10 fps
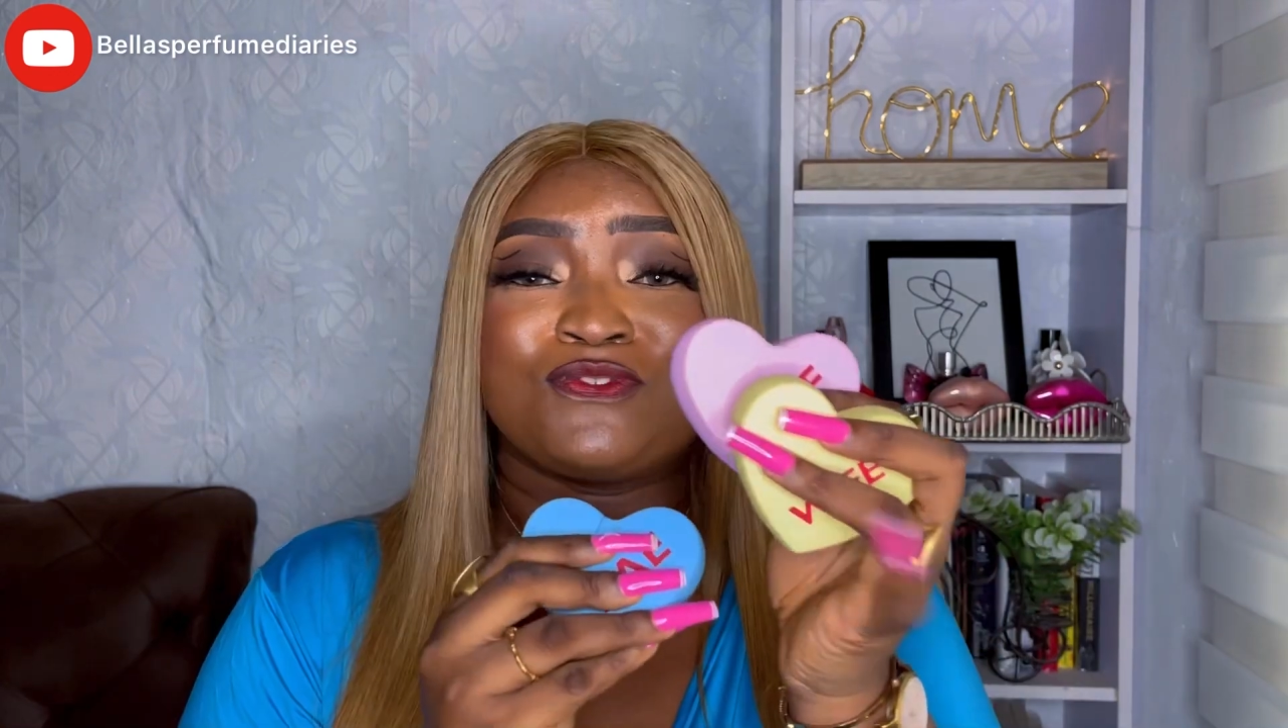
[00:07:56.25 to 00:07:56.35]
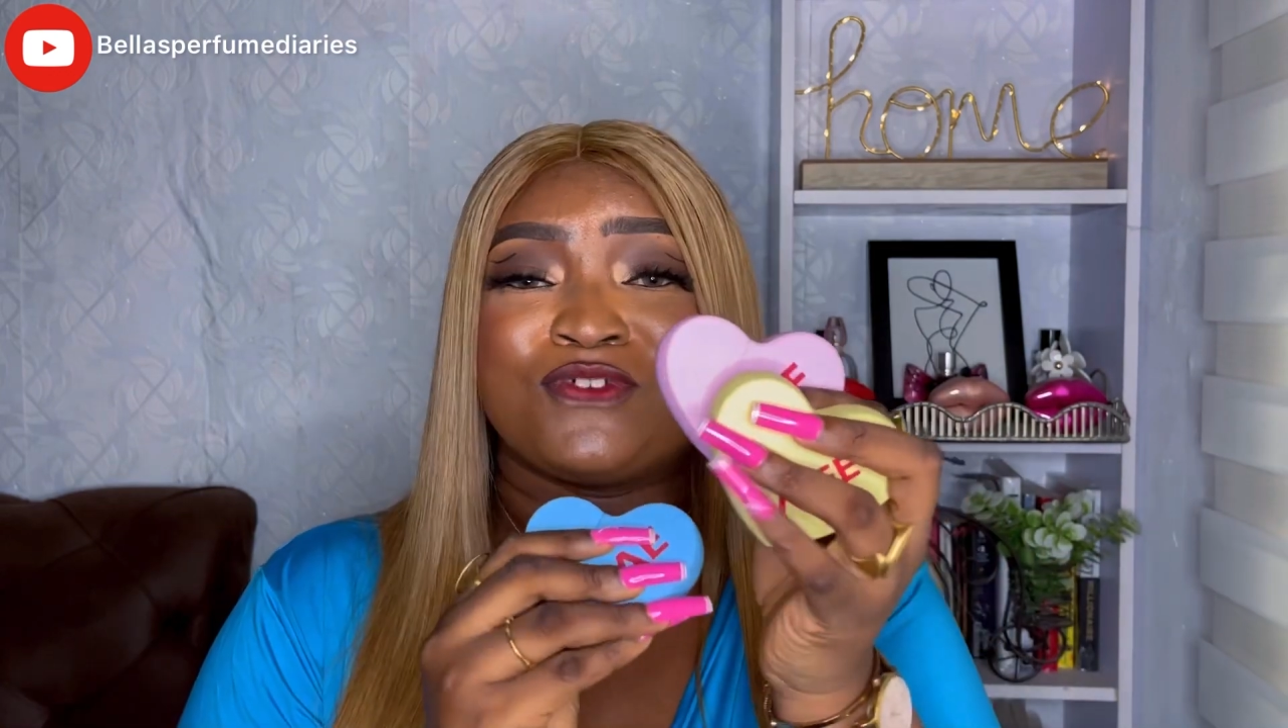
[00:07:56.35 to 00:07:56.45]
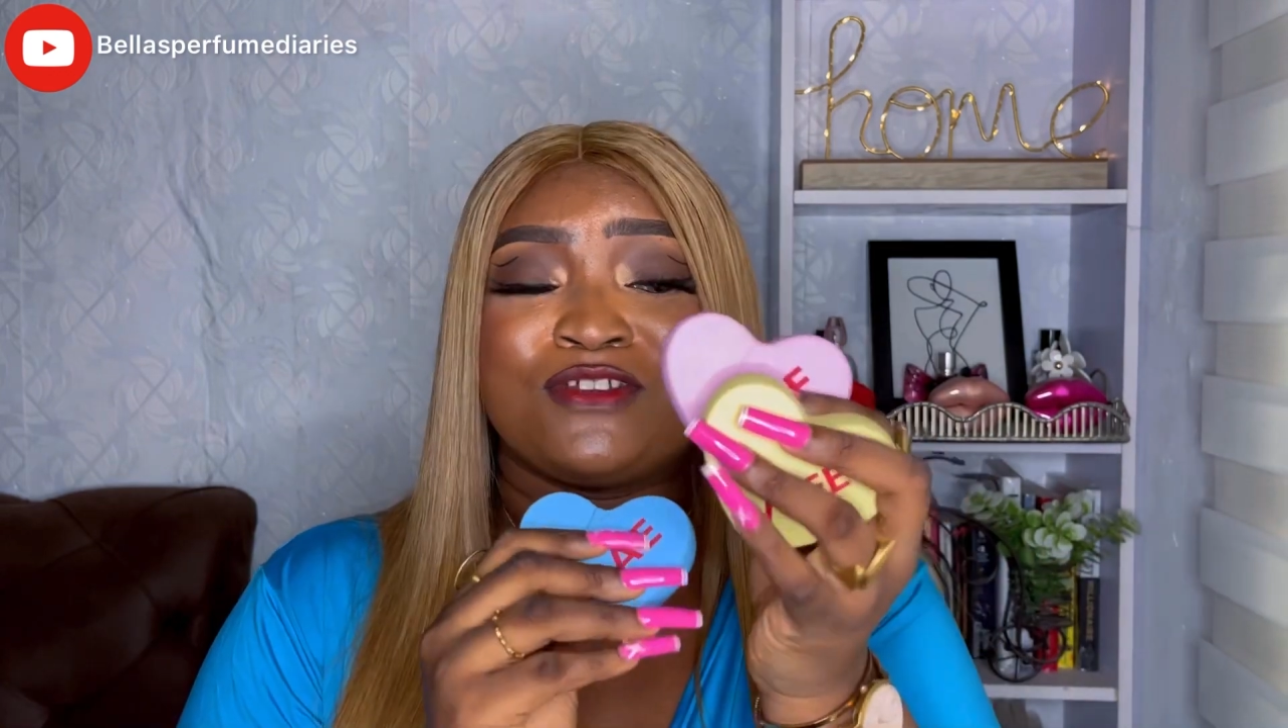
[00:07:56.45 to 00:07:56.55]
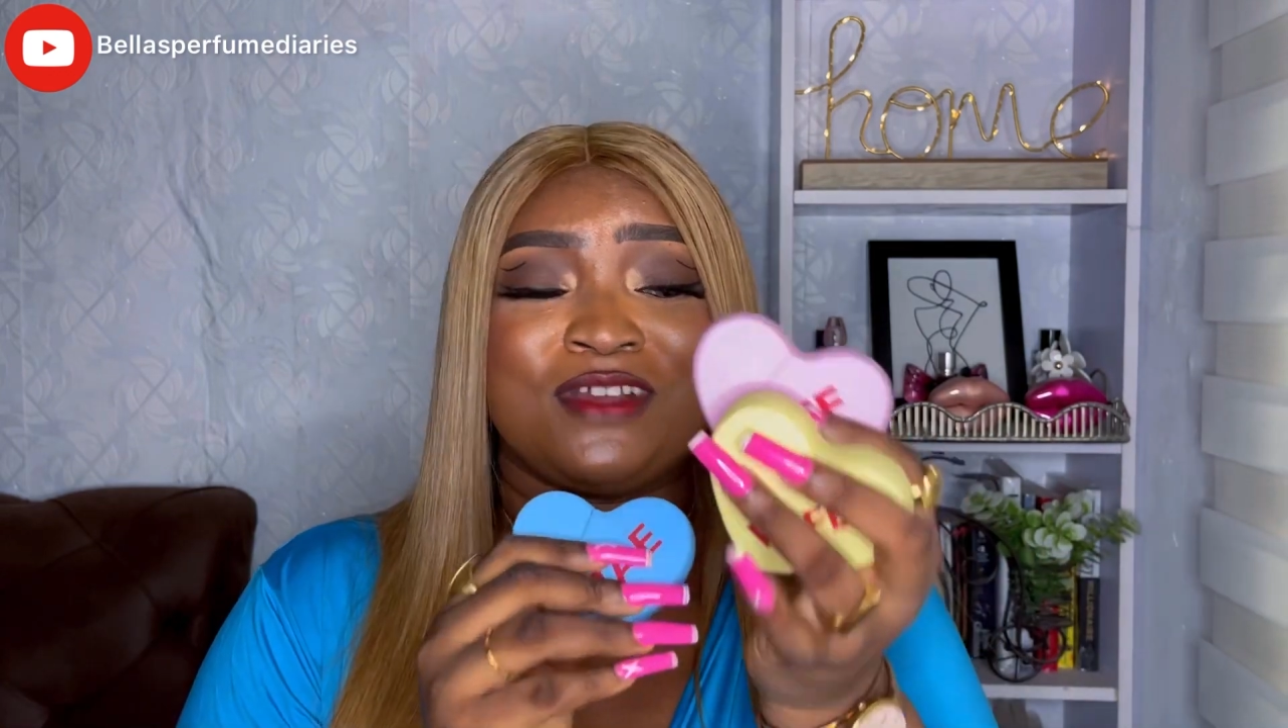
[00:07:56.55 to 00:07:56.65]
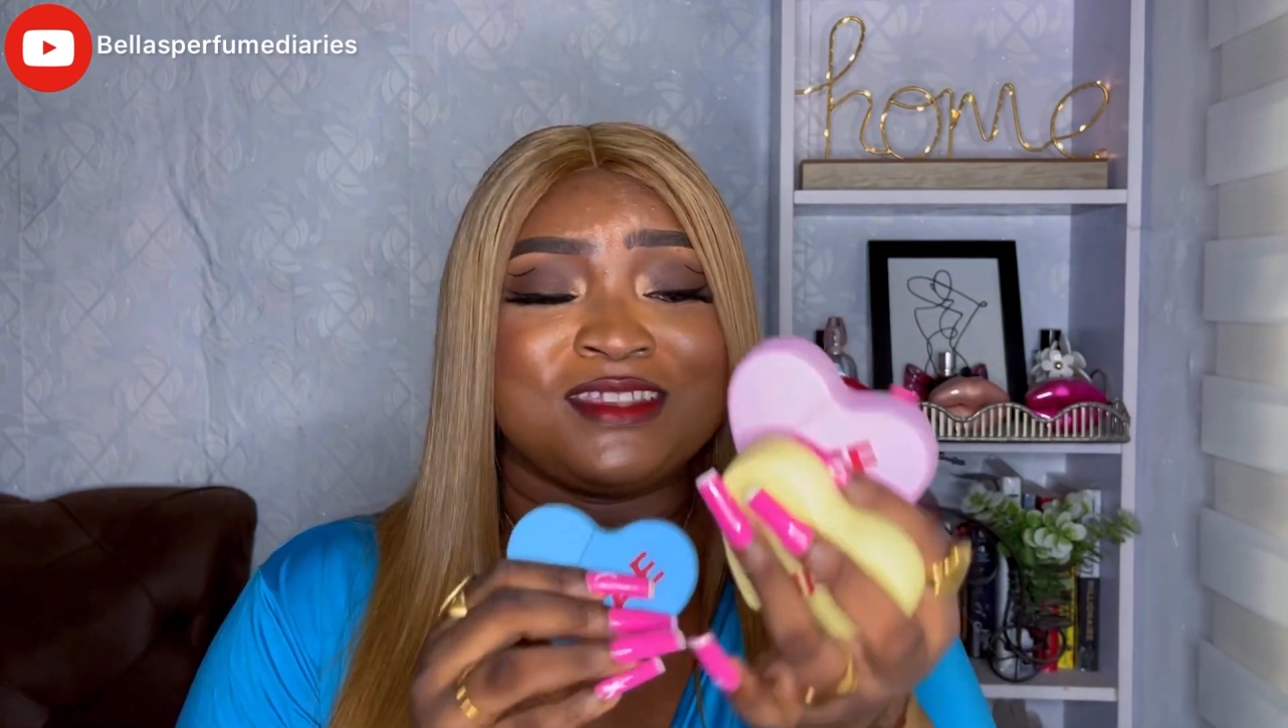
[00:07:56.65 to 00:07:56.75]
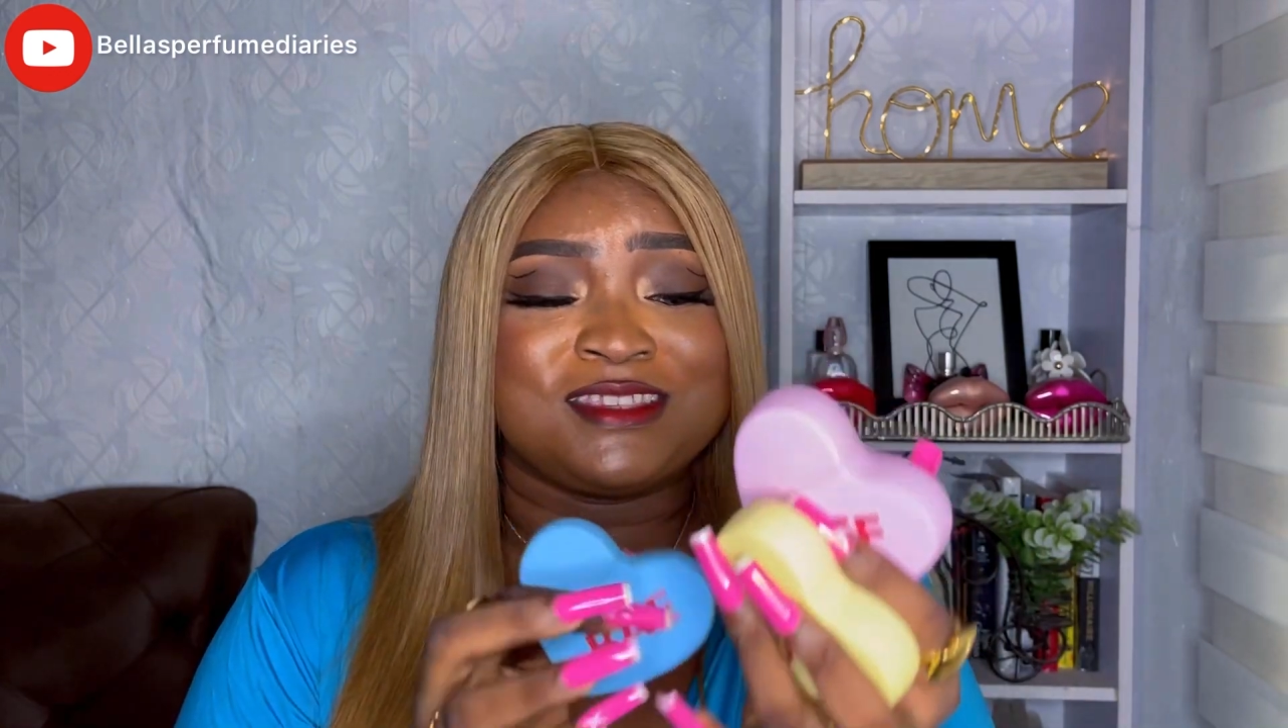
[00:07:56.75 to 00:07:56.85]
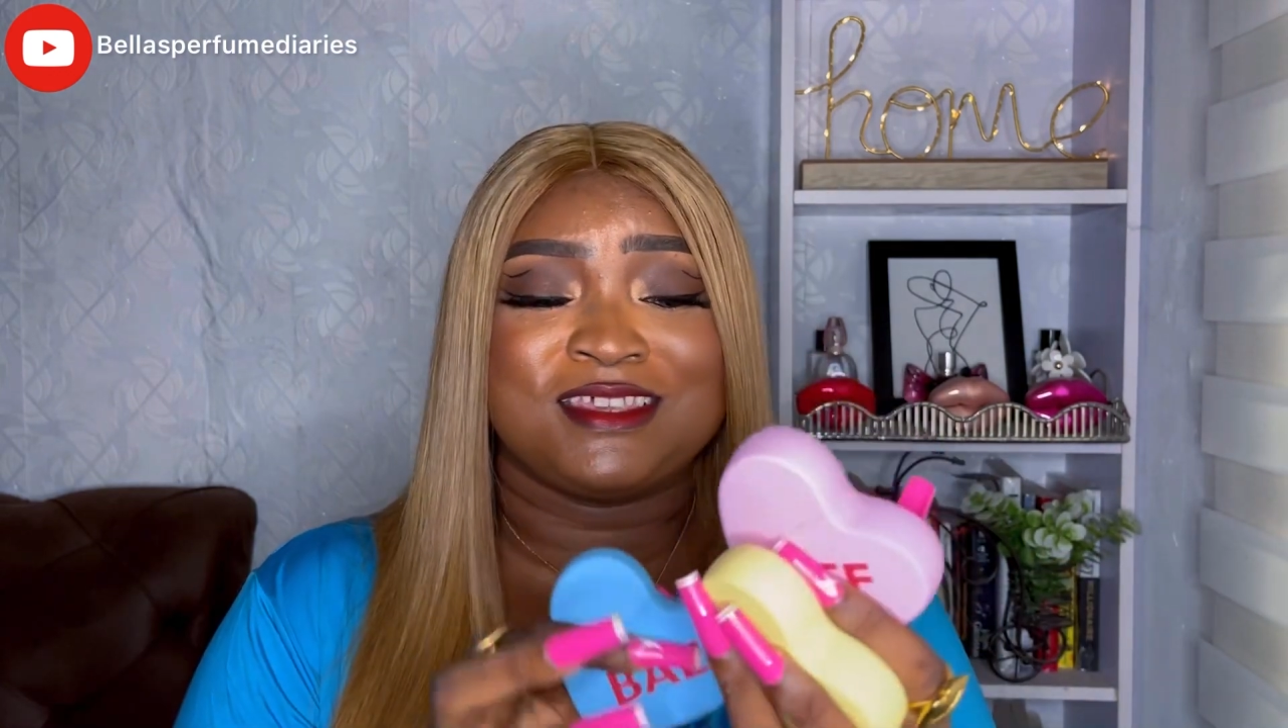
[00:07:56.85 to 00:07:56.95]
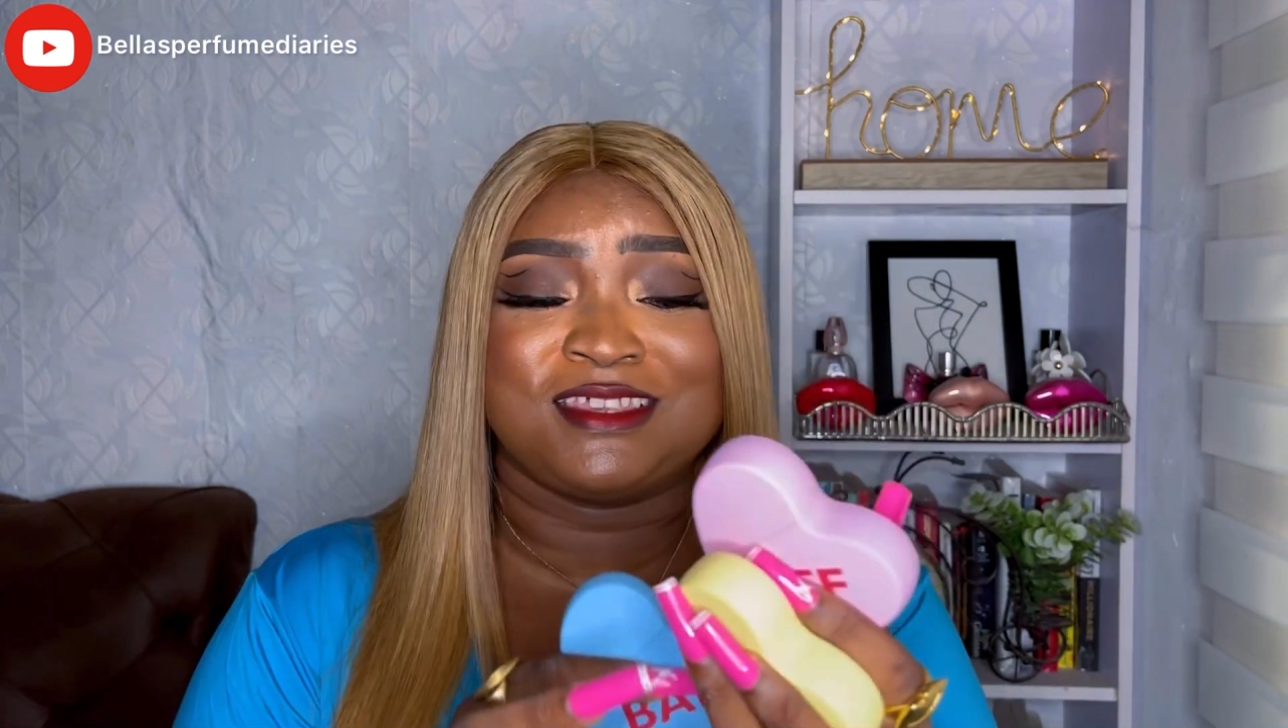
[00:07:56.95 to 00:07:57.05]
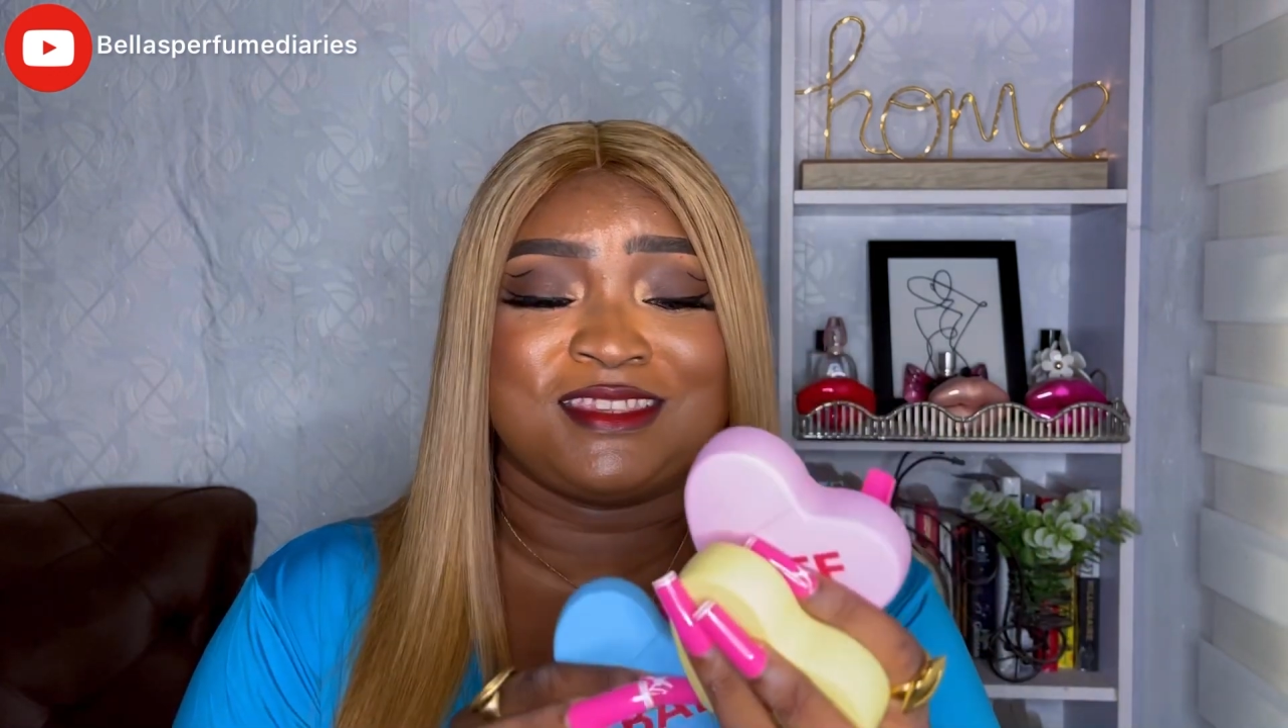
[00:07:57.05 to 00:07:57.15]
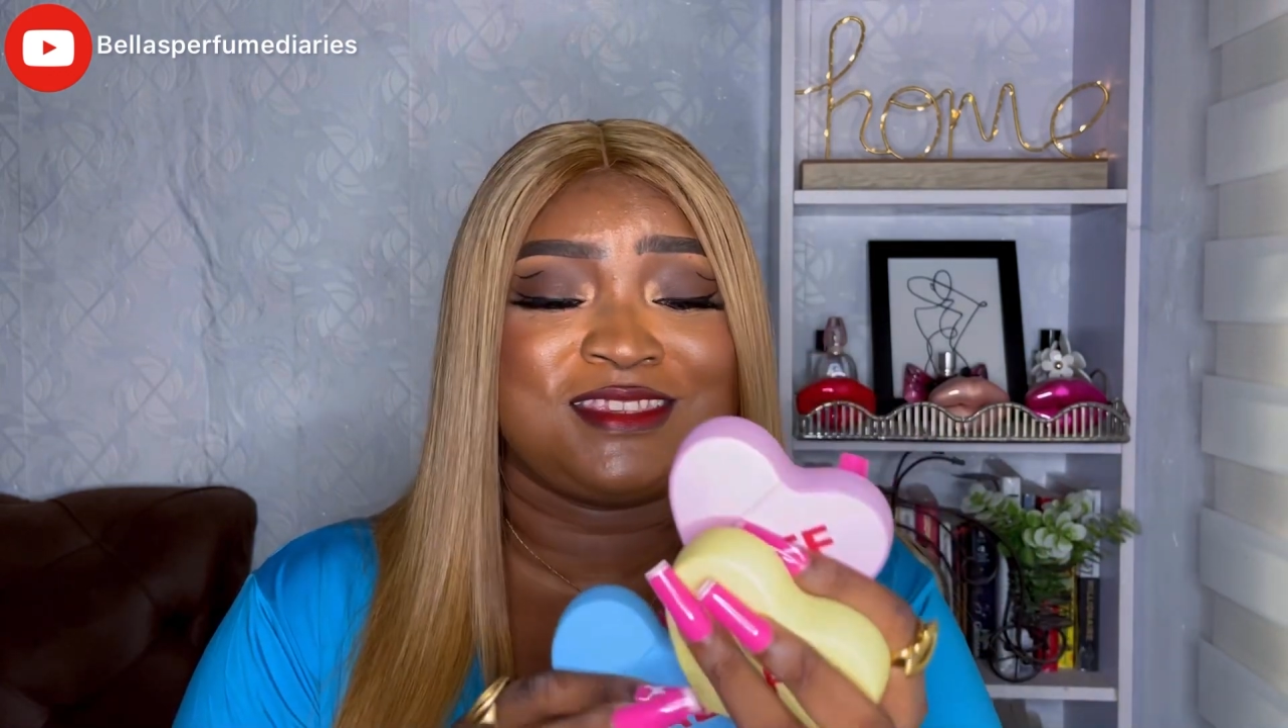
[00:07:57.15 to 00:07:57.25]

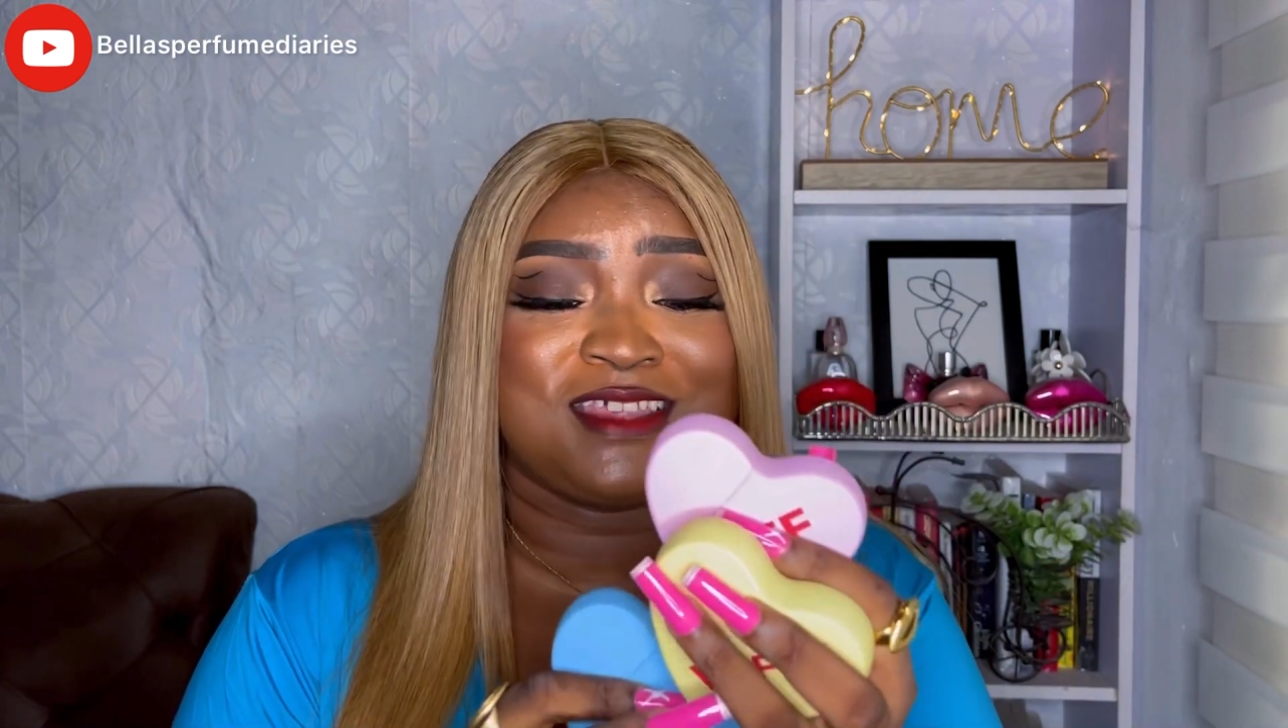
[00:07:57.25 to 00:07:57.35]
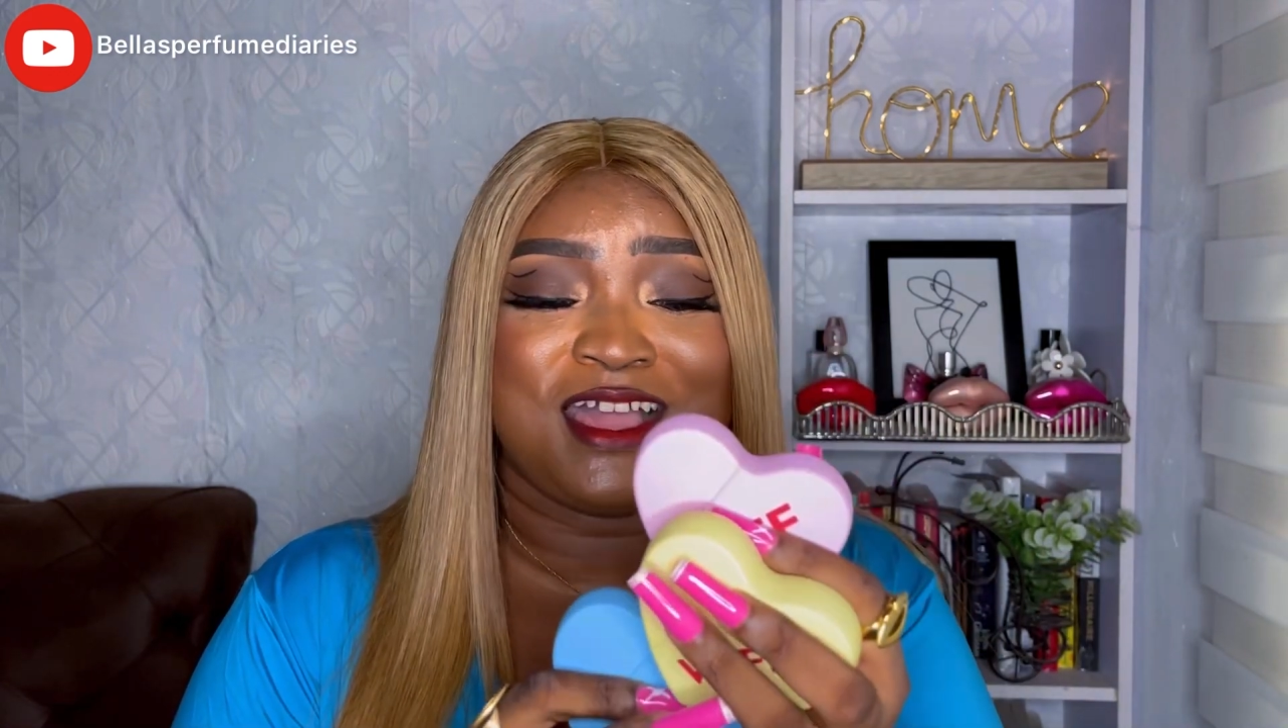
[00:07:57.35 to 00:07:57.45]
fragrances